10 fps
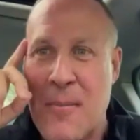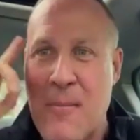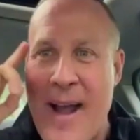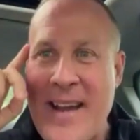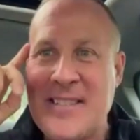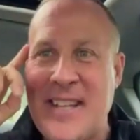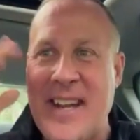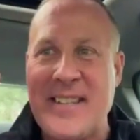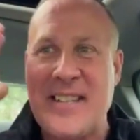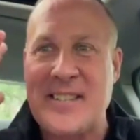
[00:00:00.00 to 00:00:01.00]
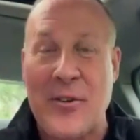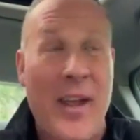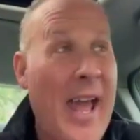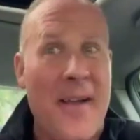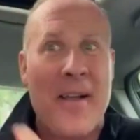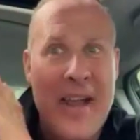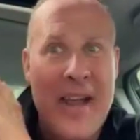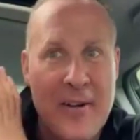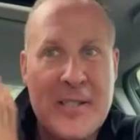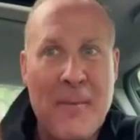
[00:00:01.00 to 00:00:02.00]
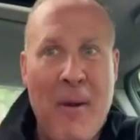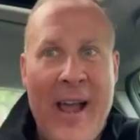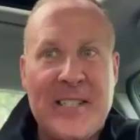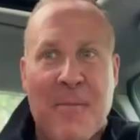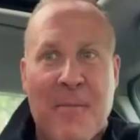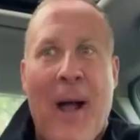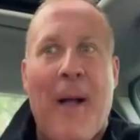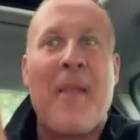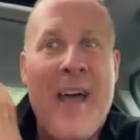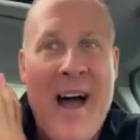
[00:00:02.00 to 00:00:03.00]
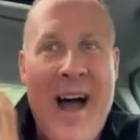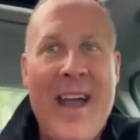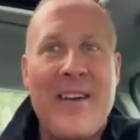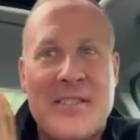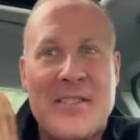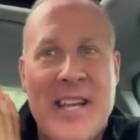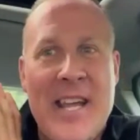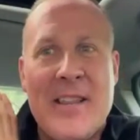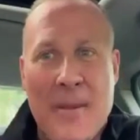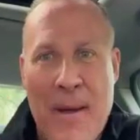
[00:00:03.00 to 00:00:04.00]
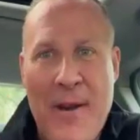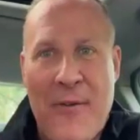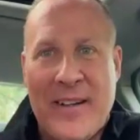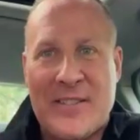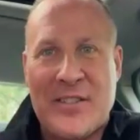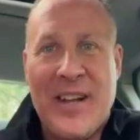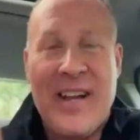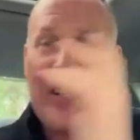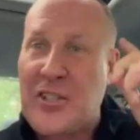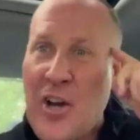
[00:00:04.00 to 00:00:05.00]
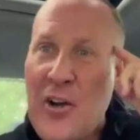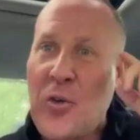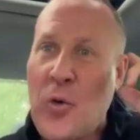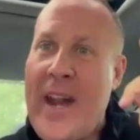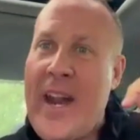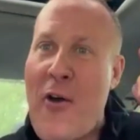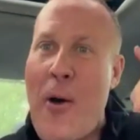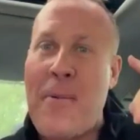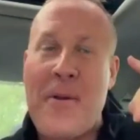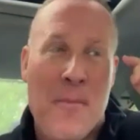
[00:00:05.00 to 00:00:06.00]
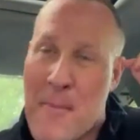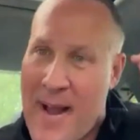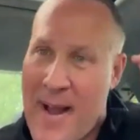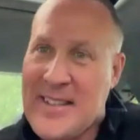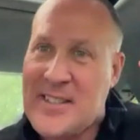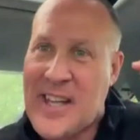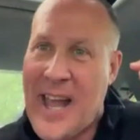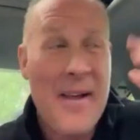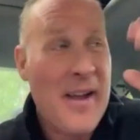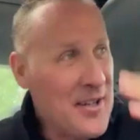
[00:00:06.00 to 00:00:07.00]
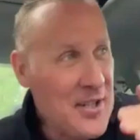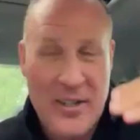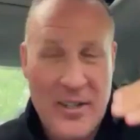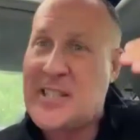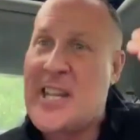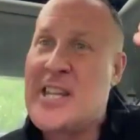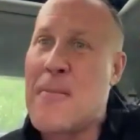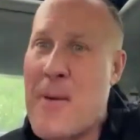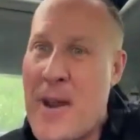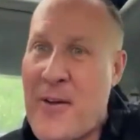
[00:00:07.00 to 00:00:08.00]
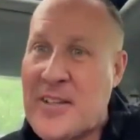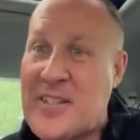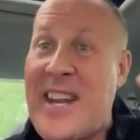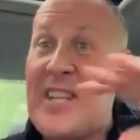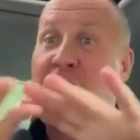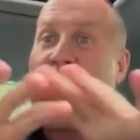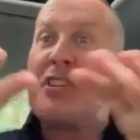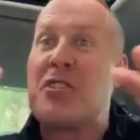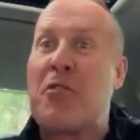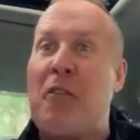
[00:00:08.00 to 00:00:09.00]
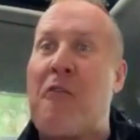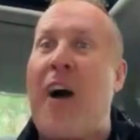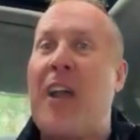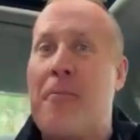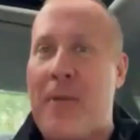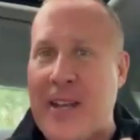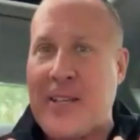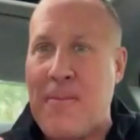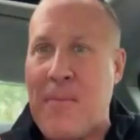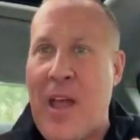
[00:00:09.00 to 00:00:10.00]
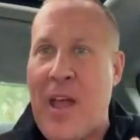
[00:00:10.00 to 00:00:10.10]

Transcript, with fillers: So the mindset is, it's okay. Here's the blind spot. I don't see the benefits. So start training, developing your mindset to start seeing the benefits and then change your environment